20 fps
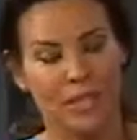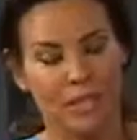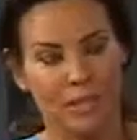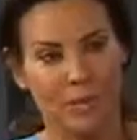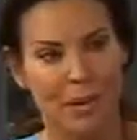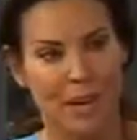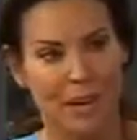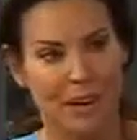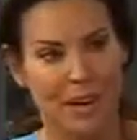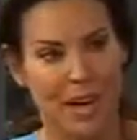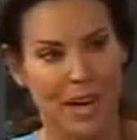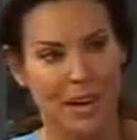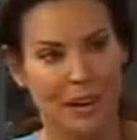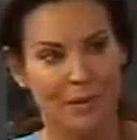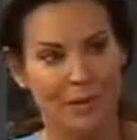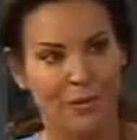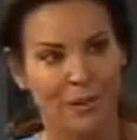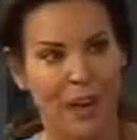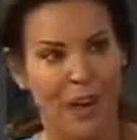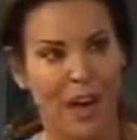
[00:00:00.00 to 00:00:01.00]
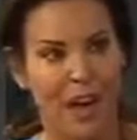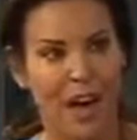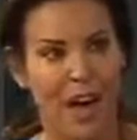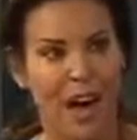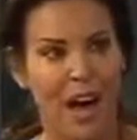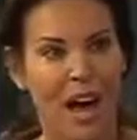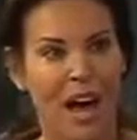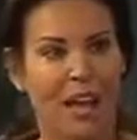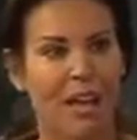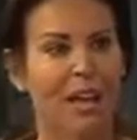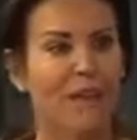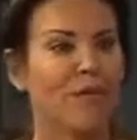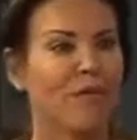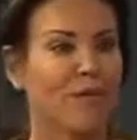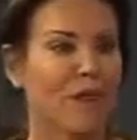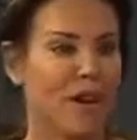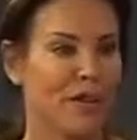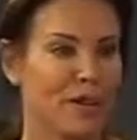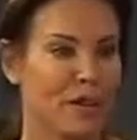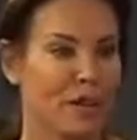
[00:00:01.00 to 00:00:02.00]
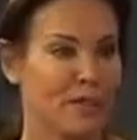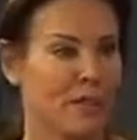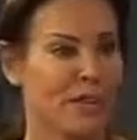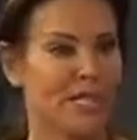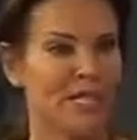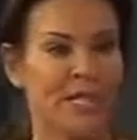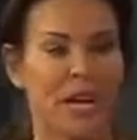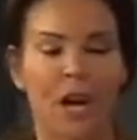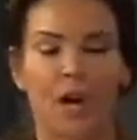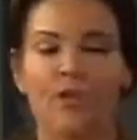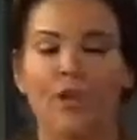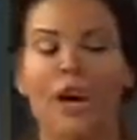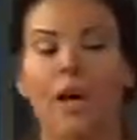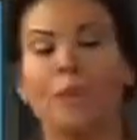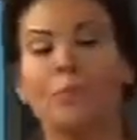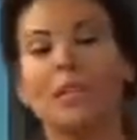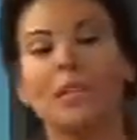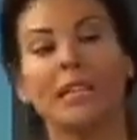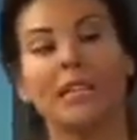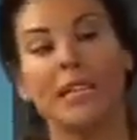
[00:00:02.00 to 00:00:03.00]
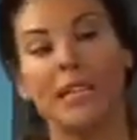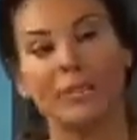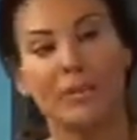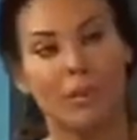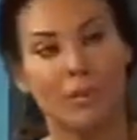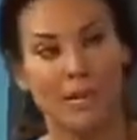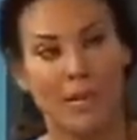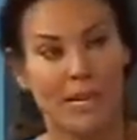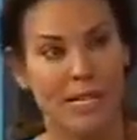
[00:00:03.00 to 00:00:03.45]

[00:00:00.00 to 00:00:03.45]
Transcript: into my life. I have faith in myself. I believe in